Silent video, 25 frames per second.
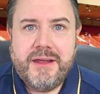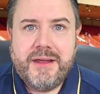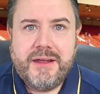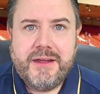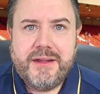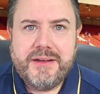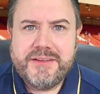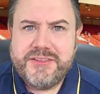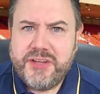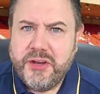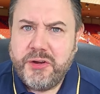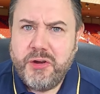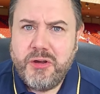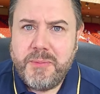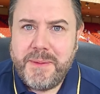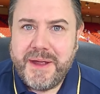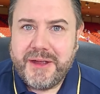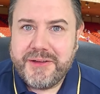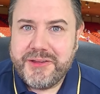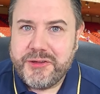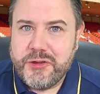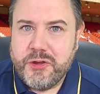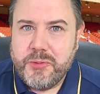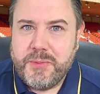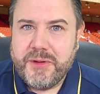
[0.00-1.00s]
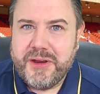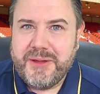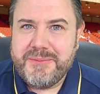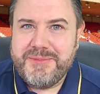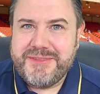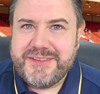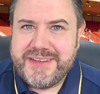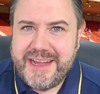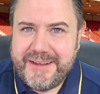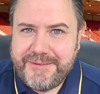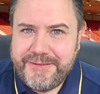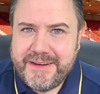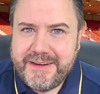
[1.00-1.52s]
Don't know about you, but I'm
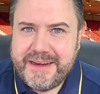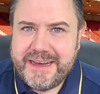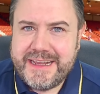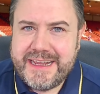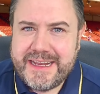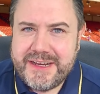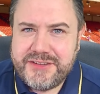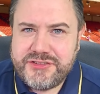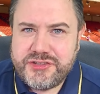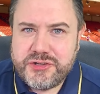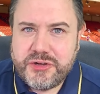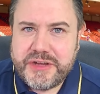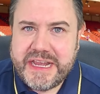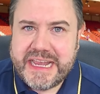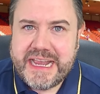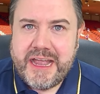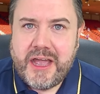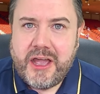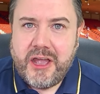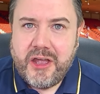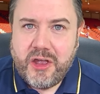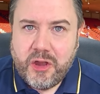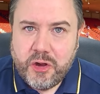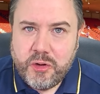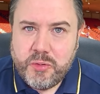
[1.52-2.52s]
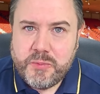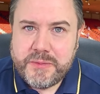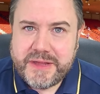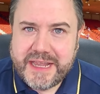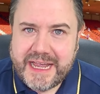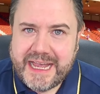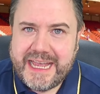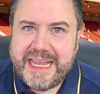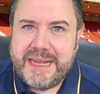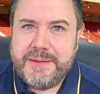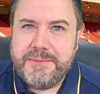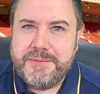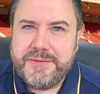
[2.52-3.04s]
definitely enjoying home
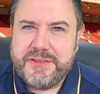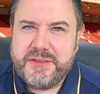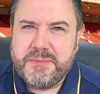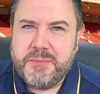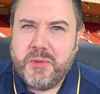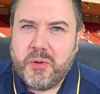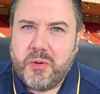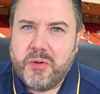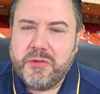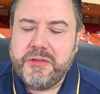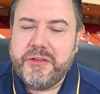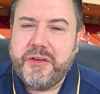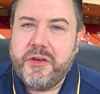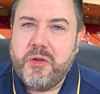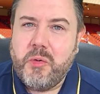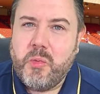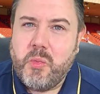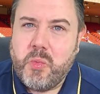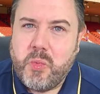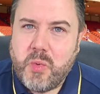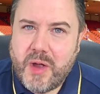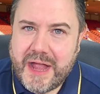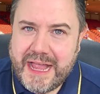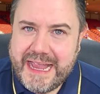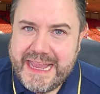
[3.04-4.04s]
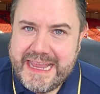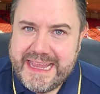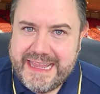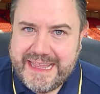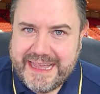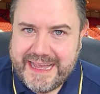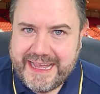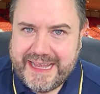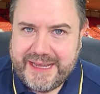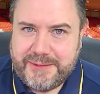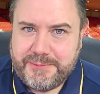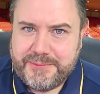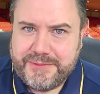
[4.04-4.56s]
games more than away
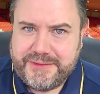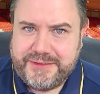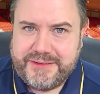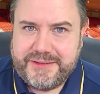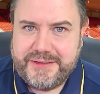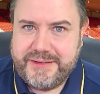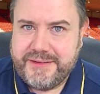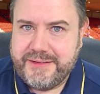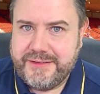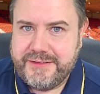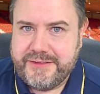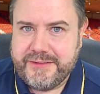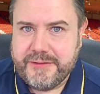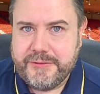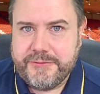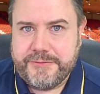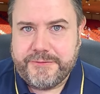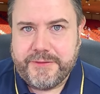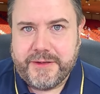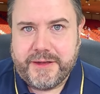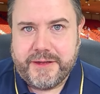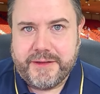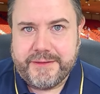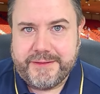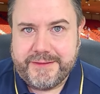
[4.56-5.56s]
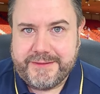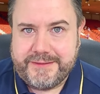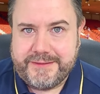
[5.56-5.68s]
games so far this